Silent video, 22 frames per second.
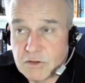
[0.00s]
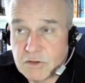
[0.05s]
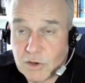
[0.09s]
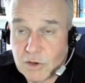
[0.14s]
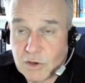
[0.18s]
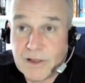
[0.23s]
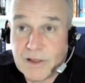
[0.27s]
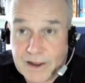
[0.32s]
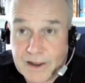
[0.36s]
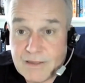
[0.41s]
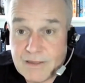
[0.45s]

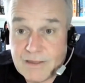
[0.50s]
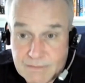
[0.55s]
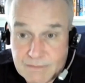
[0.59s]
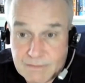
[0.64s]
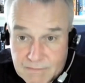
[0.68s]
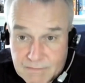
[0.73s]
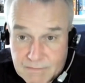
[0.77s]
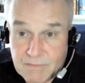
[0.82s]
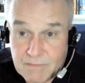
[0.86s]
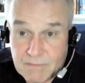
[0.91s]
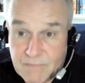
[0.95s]
drill
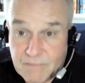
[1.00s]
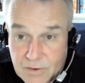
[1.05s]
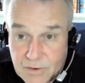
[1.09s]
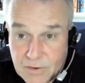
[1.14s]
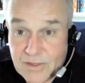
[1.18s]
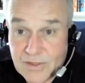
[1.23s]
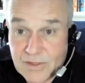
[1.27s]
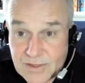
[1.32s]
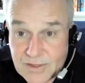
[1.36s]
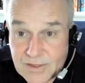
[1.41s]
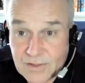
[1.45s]
nights,
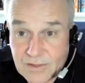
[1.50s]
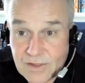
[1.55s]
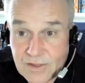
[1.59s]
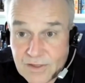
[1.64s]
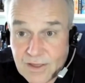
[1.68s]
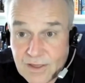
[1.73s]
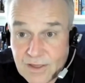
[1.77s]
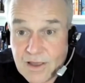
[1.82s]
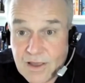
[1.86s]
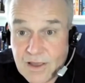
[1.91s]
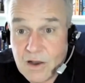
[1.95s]
for
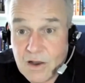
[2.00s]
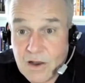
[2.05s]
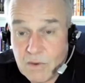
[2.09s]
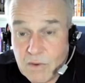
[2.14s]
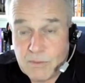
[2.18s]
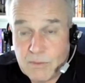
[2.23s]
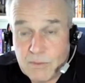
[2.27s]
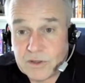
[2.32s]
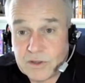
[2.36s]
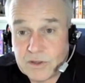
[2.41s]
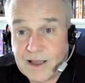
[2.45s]
instance.
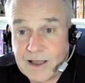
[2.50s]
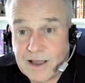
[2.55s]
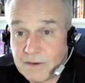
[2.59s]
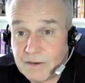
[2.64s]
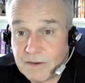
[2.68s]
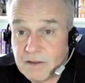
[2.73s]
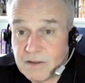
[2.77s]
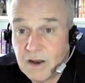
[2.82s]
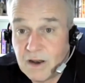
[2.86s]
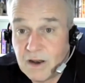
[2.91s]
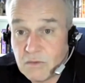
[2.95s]
We put
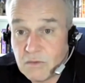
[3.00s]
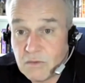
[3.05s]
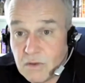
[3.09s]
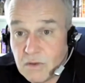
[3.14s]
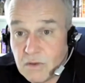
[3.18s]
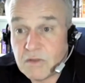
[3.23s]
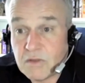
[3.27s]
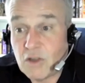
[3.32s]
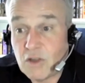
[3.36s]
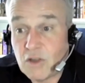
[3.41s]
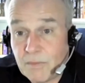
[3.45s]
down, you know,
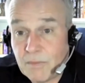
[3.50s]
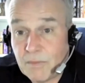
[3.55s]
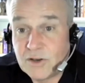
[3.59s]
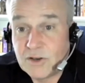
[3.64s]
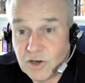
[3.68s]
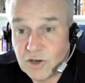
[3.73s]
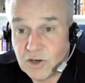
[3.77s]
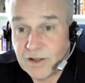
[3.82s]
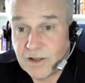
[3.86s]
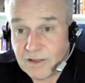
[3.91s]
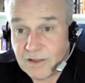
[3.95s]

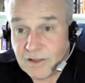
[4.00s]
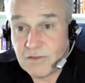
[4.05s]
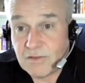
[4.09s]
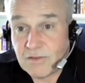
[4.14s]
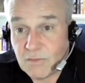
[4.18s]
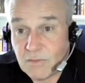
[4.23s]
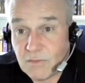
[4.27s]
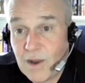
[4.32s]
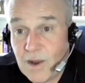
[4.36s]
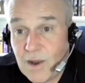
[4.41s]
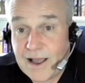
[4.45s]
stopping drill
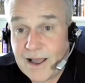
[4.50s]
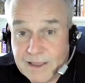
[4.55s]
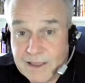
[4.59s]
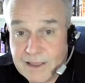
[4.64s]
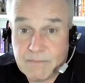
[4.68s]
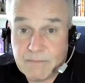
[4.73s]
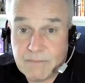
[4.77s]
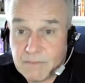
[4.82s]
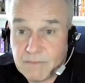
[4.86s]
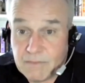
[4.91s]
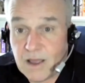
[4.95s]
nights.
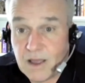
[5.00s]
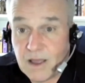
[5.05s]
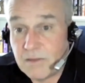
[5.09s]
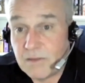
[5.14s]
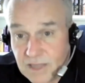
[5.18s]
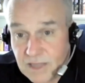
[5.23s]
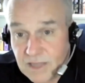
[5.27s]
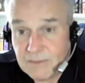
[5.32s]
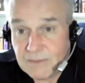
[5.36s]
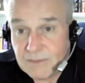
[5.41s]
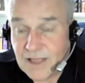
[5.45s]
Why?
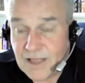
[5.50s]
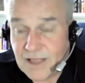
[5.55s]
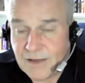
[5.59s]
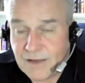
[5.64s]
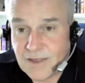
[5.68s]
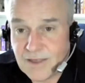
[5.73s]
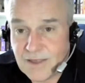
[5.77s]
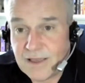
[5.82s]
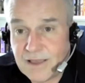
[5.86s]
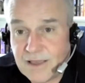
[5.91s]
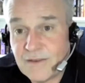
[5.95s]
To keep
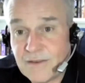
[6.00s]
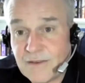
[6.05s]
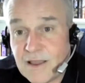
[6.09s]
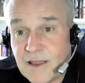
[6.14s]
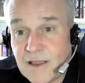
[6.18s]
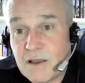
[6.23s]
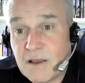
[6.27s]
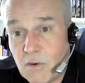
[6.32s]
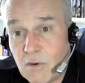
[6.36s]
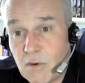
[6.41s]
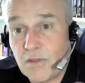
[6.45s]
staff safe.
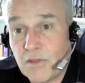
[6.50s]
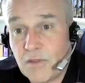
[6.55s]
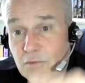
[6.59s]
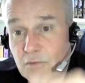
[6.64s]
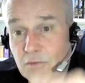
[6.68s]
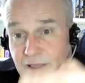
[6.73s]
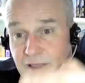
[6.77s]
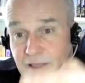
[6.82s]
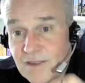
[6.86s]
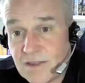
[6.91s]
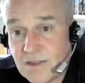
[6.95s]
What are the
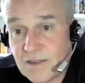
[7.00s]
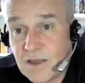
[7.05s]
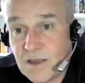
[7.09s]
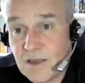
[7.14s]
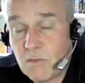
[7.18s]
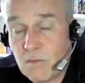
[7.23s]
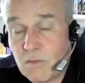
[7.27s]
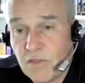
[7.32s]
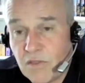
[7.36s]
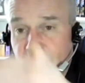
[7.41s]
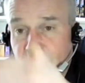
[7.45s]
risks?
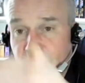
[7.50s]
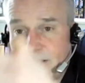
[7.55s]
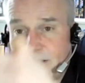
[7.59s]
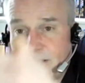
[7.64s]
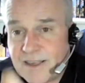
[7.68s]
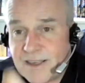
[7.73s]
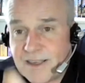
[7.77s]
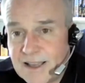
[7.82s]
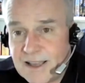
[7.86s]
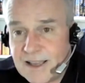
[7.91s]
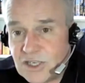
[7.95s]
What are the
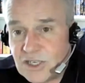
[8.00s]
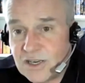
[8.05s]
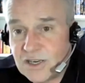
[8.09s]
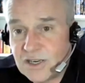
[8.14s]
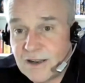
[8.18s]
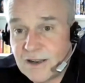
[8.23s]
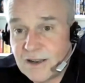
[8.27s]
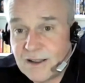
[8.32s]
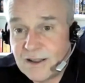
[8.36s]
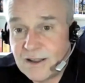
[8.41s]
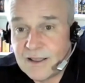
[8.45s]

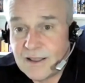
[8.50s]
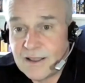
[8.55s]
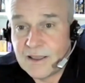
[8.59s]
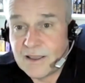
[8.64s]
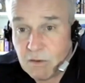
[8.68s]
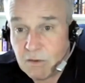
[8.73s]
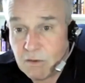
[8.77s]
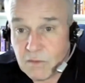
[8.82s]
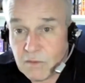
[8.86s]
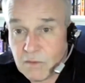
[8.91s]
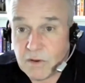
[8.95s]
mitigation?
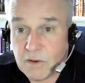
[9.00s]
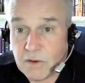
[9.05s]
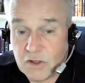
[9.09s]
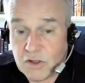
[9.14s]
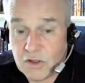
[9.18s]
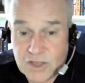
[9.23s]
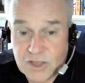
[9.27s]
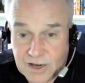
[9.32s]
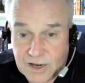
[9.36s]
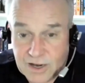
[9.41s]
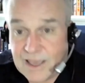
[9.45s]
You know,
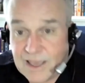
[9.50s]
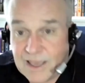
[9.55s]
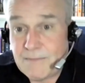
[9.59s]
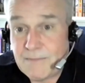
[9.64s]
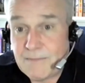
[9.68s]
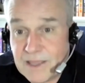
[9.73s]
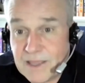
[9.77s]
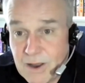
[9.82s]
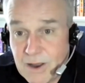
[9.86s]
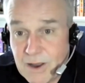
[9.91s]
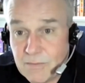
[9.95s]
consider
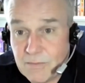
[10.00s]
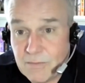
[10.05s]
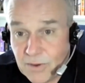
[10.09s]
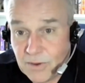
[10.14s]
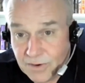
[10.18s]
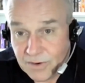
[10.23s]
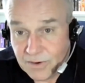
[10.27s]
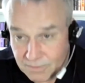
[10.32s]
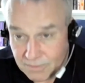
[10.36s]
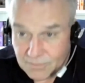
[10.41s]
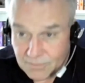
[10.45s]
keeping them
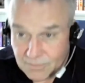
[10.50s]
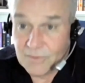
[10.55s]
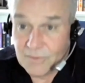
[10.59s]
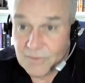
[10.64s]
open.